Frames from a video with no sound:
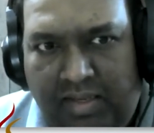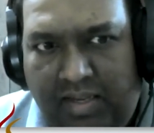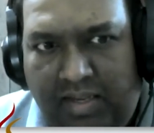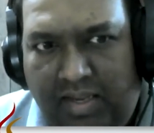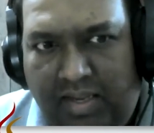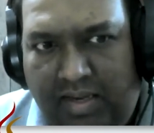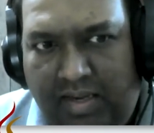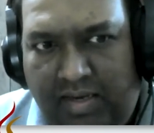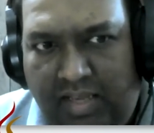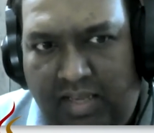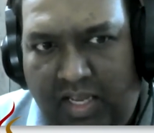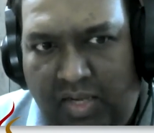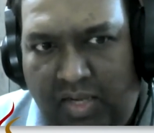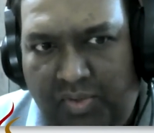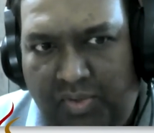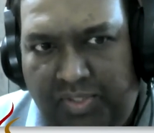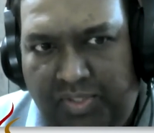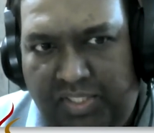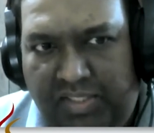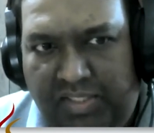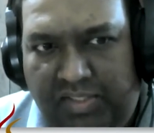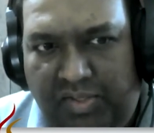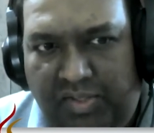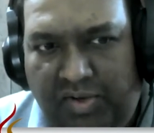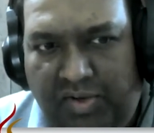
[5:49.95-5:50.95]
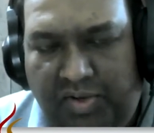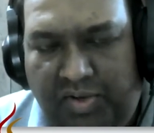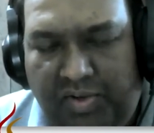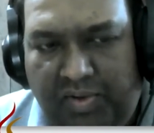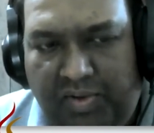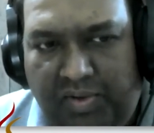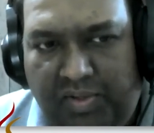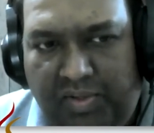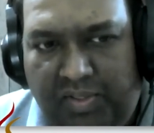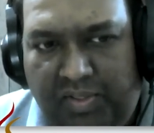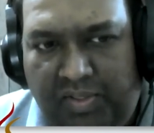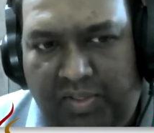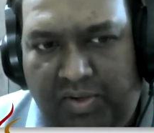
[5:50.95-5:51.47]
and how did your
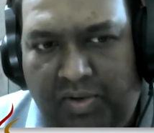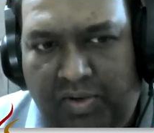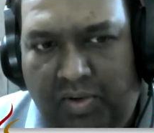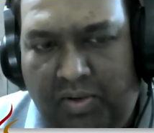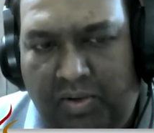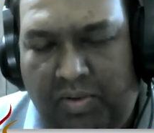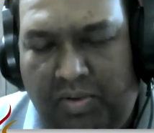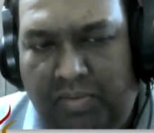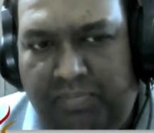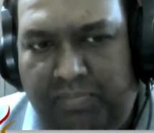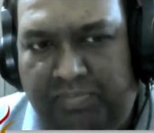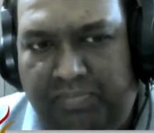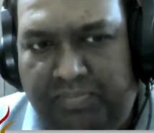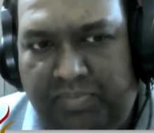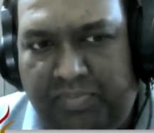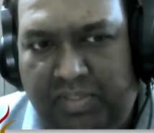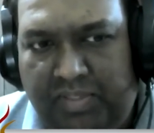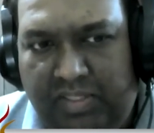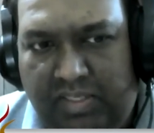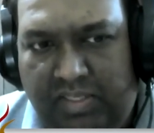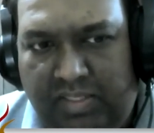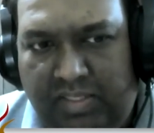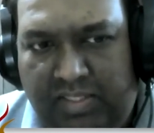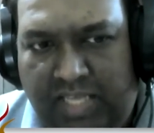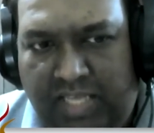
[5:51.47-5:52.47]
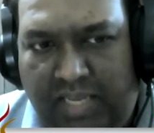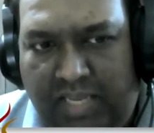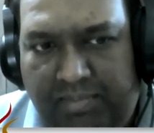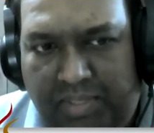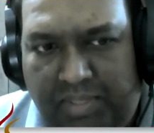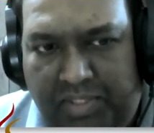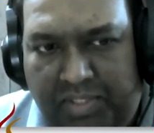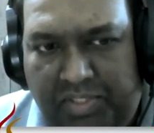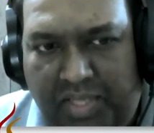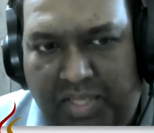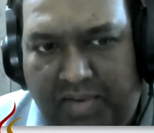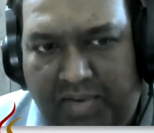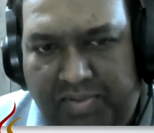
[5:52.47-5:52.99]
your uh, time at
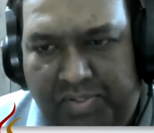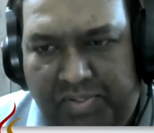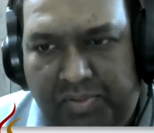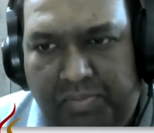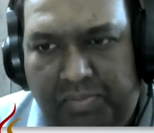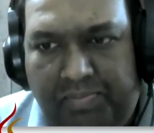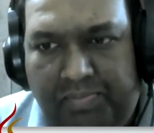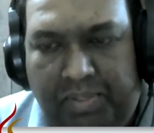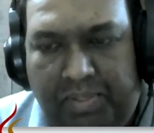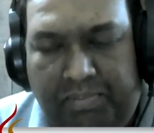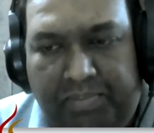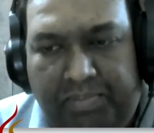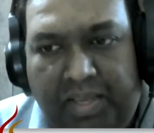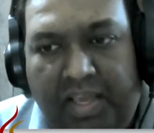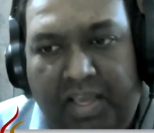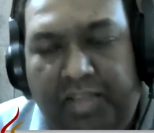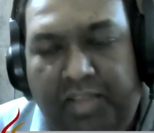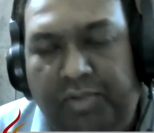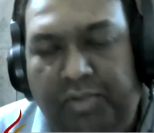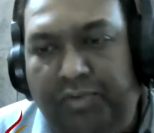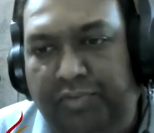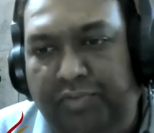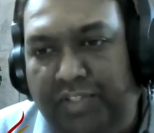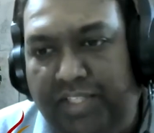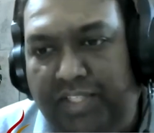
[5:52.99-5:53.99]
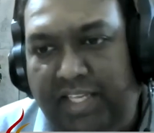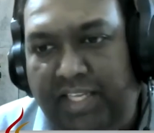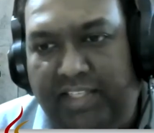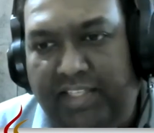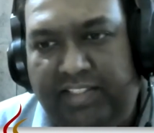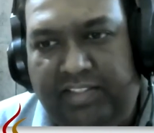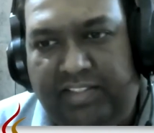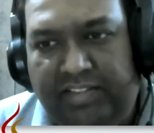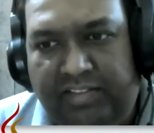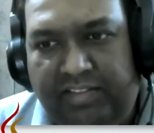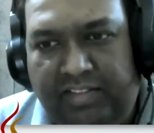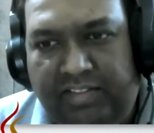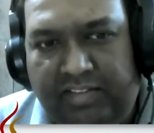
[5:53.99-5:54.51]
Java Institute prepare you for that
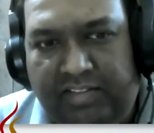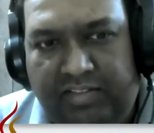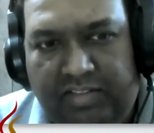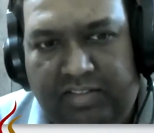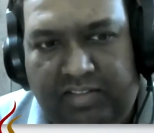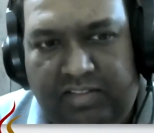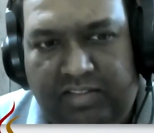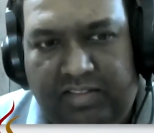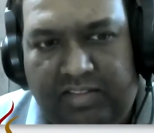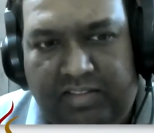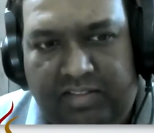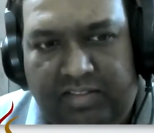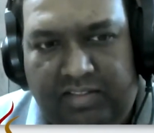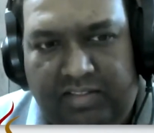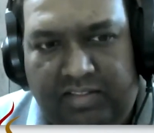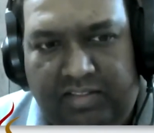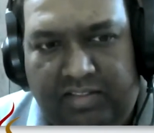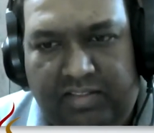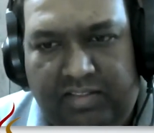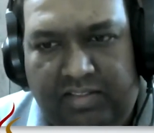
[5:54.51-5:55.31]
uh,